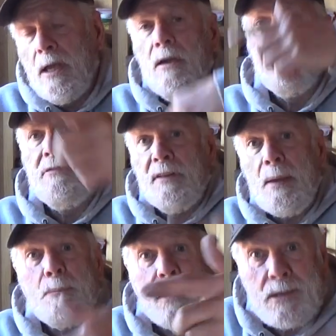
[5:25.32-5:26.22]

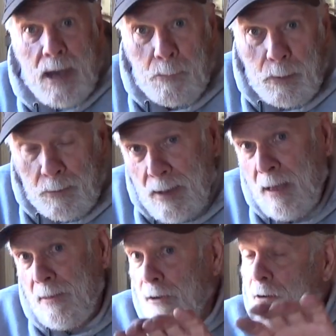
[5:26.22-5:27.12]
flip and tumble.
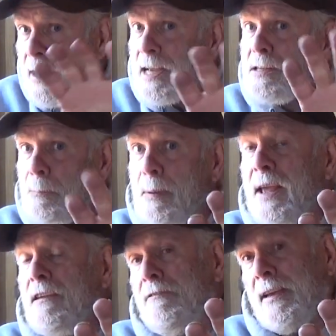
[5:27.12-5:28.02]
Now, there is a
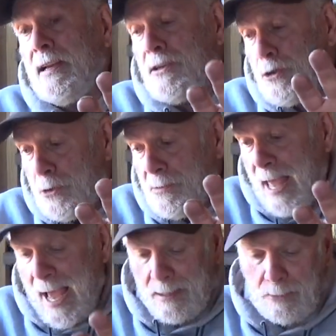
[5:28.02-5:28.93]
benefit to
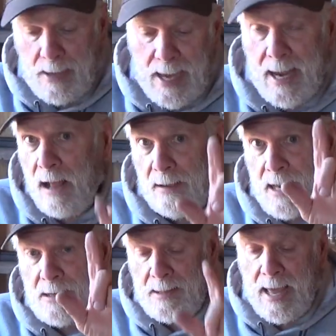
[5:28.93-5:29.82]
that, okay, and I'll
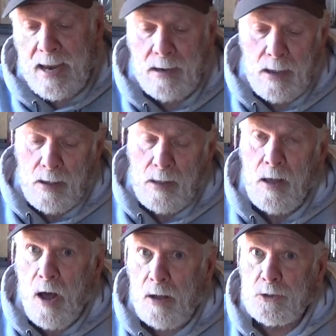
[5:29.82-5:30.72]
get to that
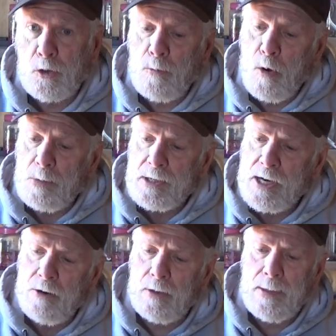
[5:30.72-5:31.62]
also
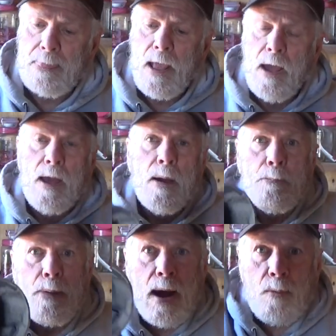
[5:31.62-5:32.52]
momentarily.
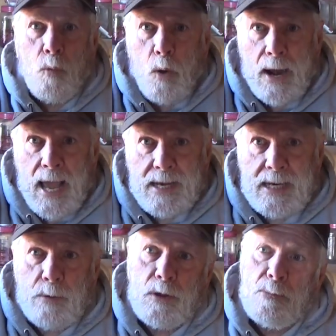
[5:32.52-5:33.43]
But what I
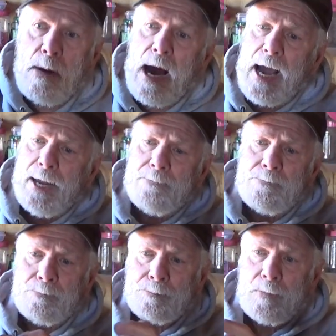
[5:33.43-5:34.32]
did with mine,
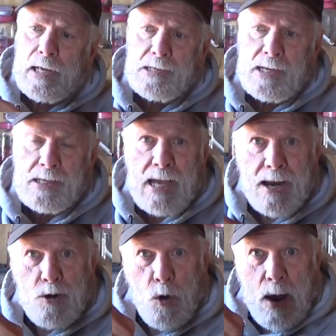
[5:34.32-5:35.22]
since I
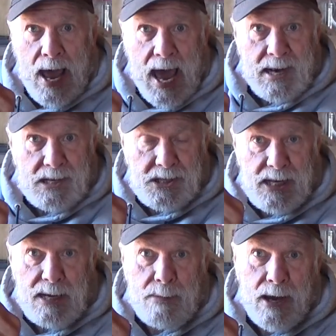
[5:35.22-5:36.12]
knew I had a
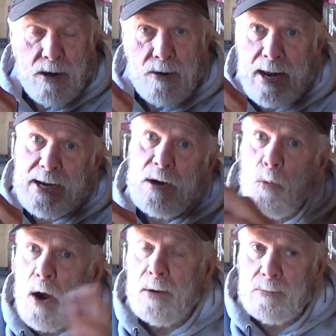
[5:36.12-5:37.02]
seam here and I didn't
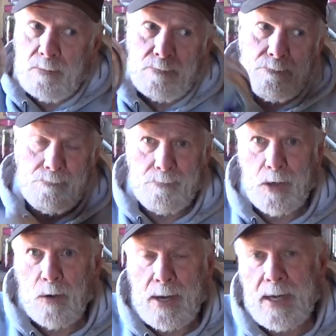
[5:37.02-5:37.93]
want,
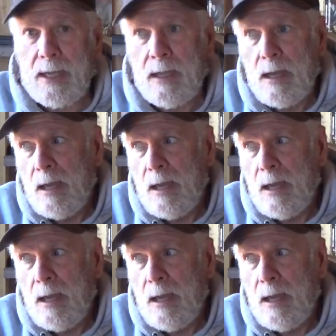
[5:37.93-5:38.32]
any